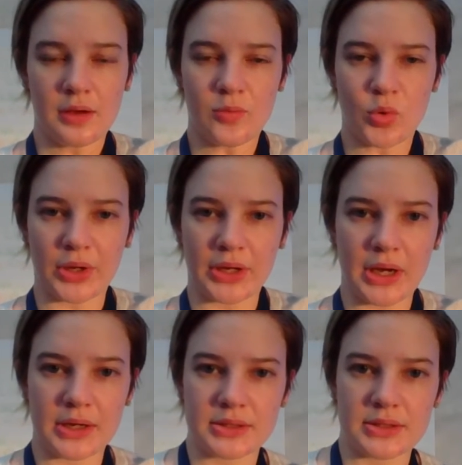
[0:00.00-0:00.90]
Good morning,
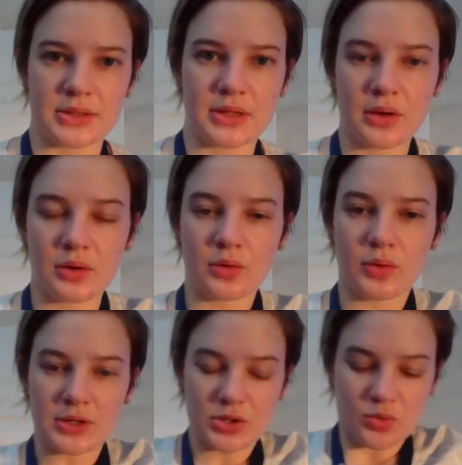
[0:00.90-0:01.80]
guys. So
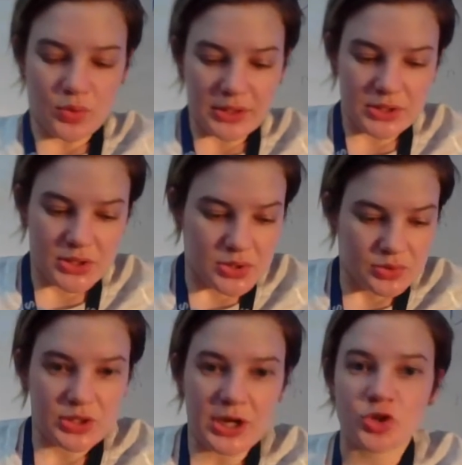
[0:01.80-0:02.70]
I just wanted
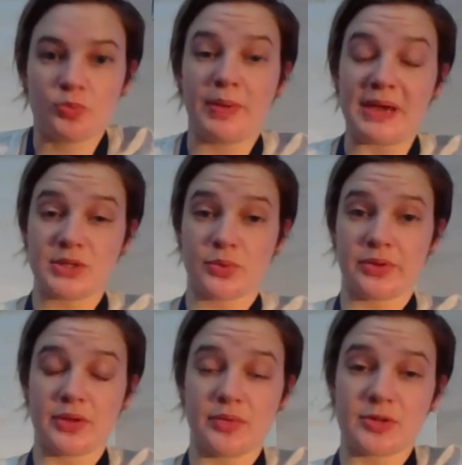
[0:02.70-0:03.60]
to touch base
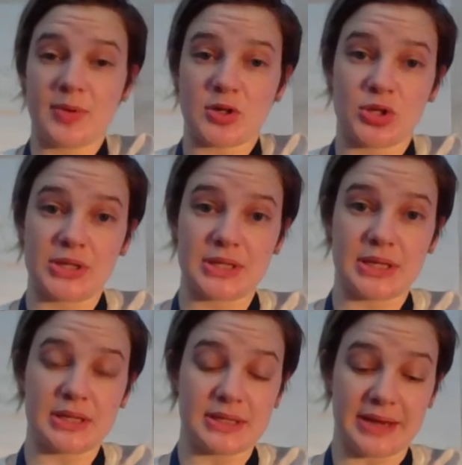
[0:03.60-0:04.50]
with you, especially
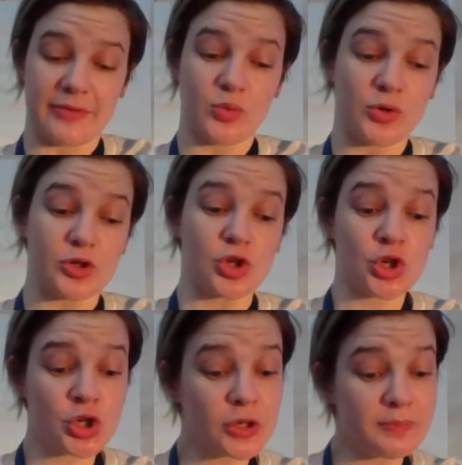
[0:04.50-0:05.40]
since everyone
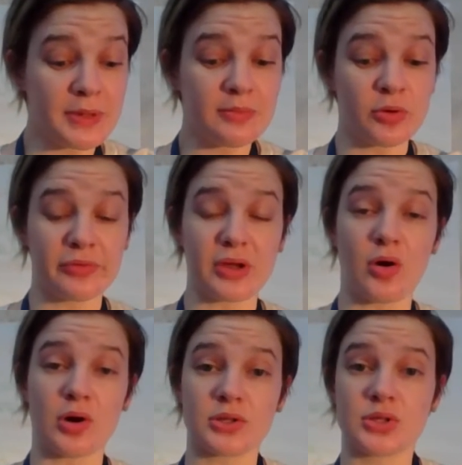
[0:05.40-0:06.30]
should be moving
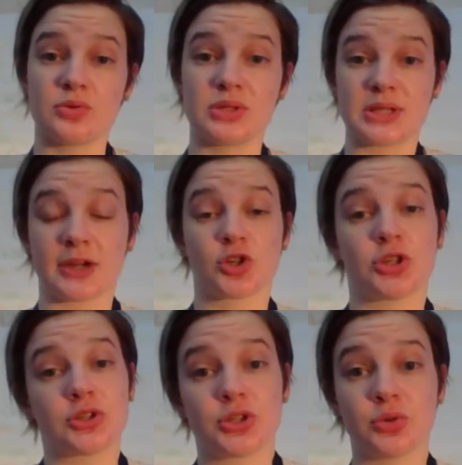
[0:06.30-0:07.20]
on to
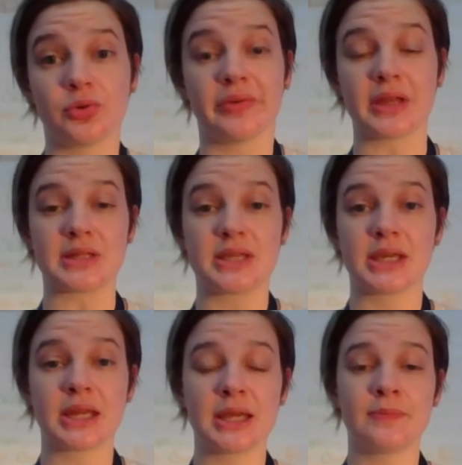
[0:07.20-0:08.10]
Section 2 of
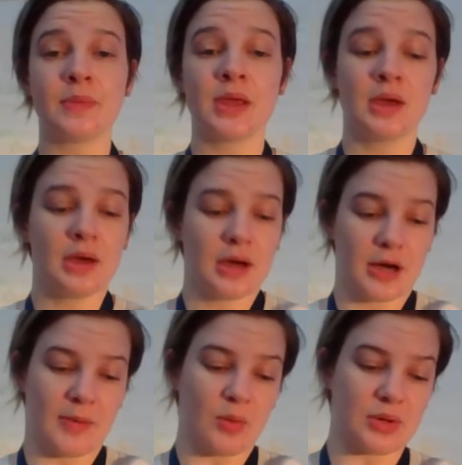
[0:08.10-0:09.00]
Antigone.
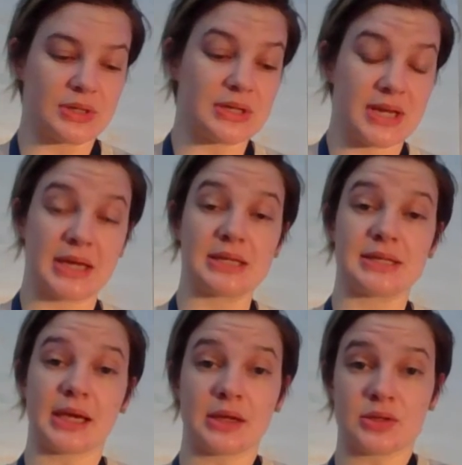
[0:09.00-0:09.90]
I wanted to take a
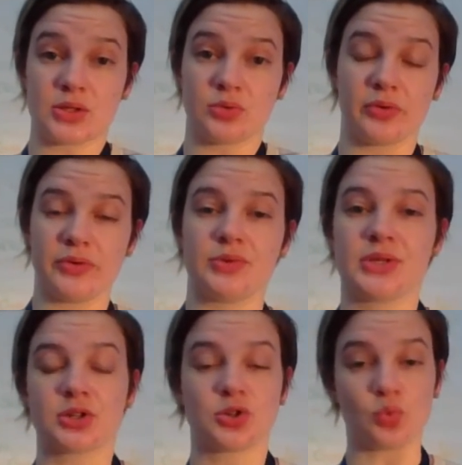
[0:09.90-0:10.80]
second to review
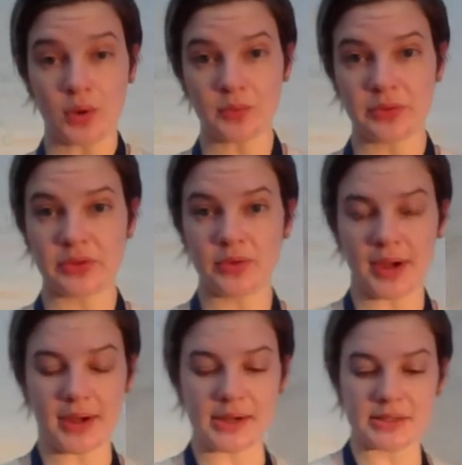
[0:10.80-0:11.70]
Section 1 with you
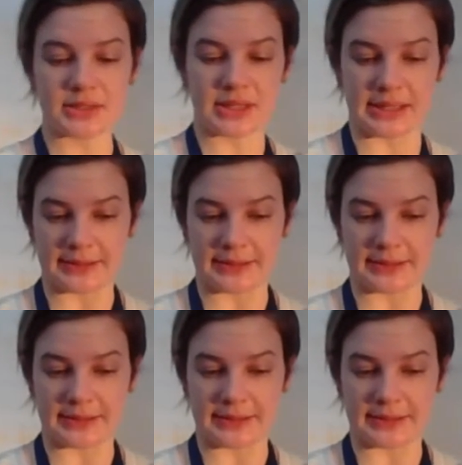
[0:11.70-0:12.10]
guys.